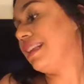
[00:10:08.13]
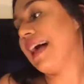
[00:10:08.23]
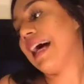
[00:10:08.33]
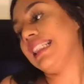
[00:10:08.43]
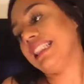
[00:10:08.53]

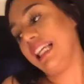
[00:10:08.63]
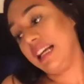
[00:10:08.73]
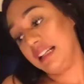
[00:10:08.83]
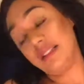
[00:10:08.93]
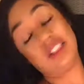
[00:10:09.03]
that
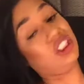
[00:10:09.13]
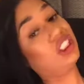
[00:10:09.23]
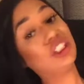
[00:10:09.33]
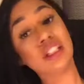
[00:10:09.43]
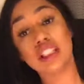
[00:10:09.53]
shit.
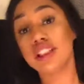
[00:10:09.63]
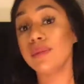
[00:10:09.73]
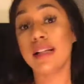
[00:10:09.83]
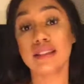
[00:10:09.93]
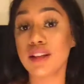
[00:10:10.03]
Cause she
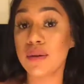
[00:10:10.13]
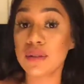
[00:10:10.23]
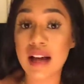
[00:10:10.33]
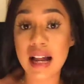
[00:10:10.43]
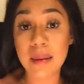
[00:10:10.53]
wasn't gonna do
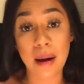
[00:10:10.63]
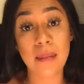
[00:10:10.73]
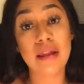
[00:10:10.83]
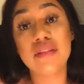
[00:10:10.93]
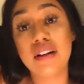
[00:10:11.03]
that in my
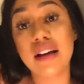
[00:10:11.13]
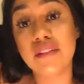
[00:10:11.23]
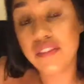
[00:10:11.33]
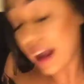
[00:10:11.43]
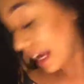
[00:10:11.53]
motherfucking
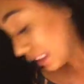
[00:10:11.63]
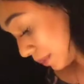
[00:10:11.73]
face.